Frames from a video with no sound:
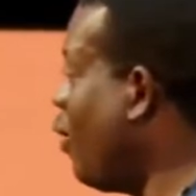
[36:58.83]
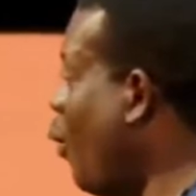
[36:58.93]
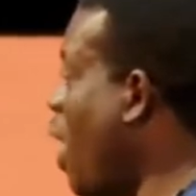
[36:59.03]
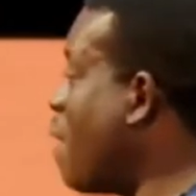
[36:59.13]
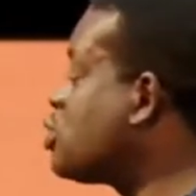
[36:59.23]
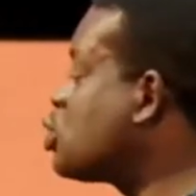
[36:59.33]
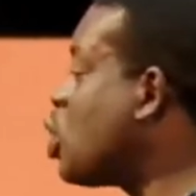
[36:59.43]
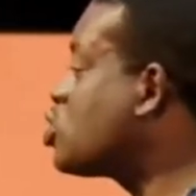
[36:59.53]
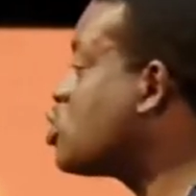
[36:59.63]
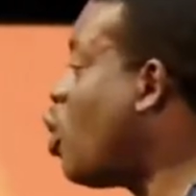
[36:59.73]
We have
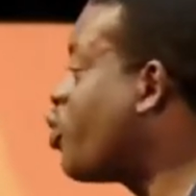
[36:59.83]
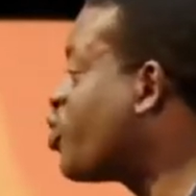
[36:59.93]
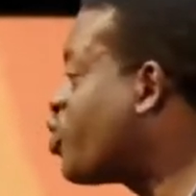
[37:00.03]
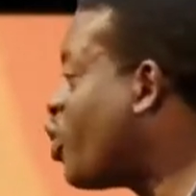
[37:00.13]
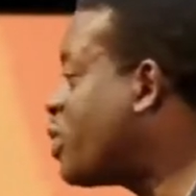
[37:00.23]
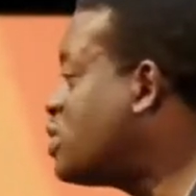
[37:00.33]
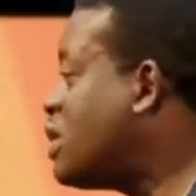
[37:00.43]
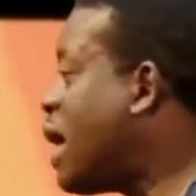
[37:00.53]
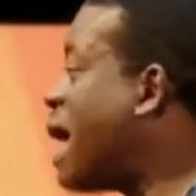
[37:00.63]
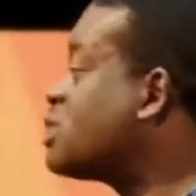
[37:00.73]
such authority
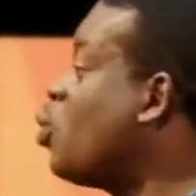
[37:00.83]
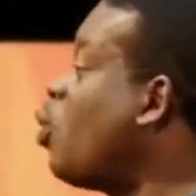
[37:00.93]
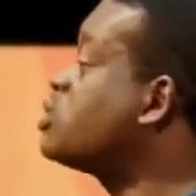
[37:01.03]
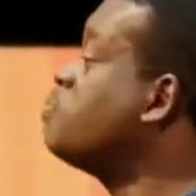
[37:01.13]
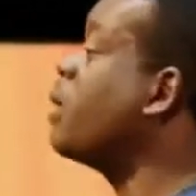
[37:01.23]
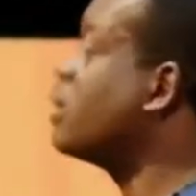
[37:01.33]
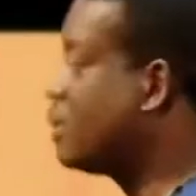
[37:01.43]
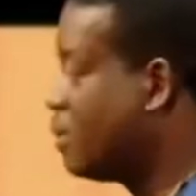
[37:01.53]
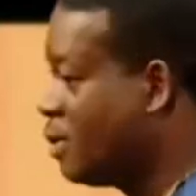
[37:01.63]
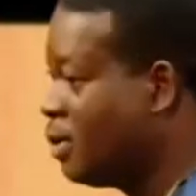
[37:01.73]
as watchmen,
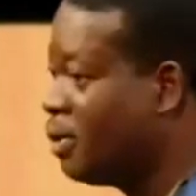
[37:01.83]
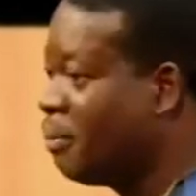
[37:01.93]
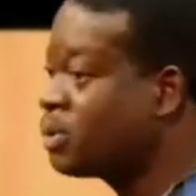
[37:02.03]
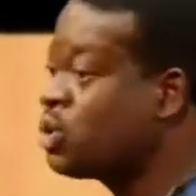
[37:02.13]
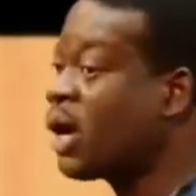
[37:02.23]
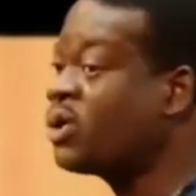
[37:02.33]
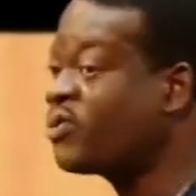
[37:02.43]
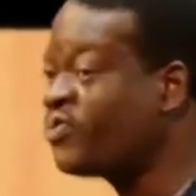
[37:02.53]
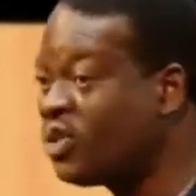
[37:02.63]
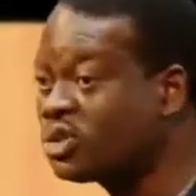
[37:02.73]
but you cannot
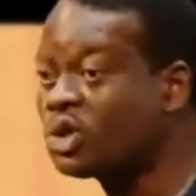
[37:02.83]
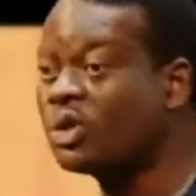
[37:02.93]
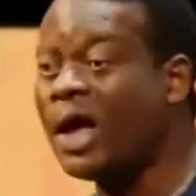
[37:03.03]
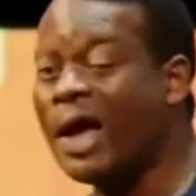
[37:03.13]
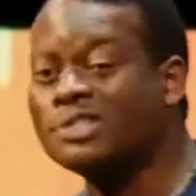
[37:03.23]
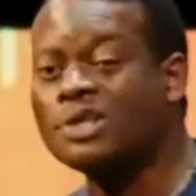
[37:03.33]
function as a